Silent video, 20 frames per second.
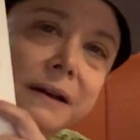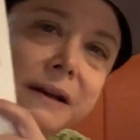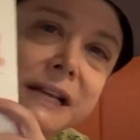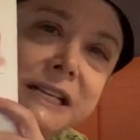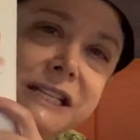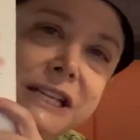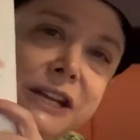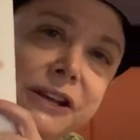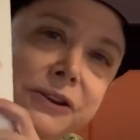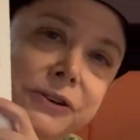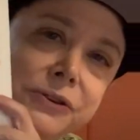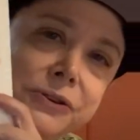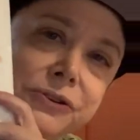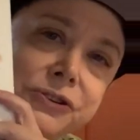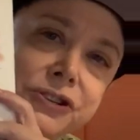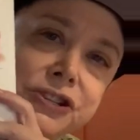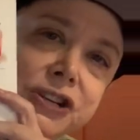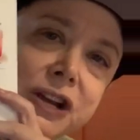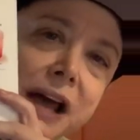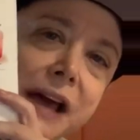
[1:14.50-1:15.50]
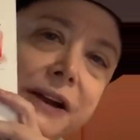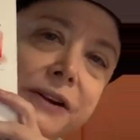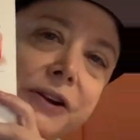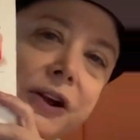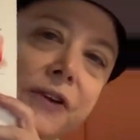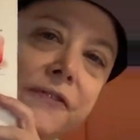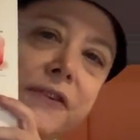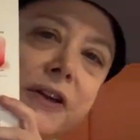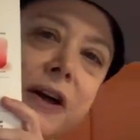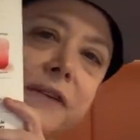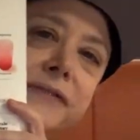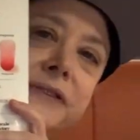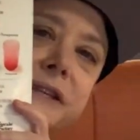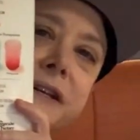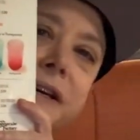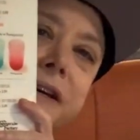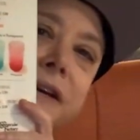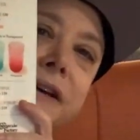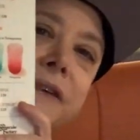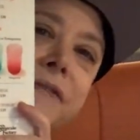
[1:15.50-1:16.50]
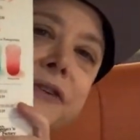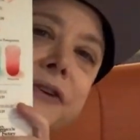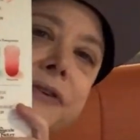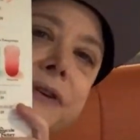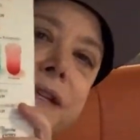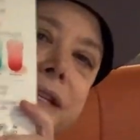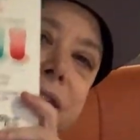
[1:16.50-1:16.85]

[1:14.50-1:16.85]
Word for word: It's huge. I don't know if you have to, you can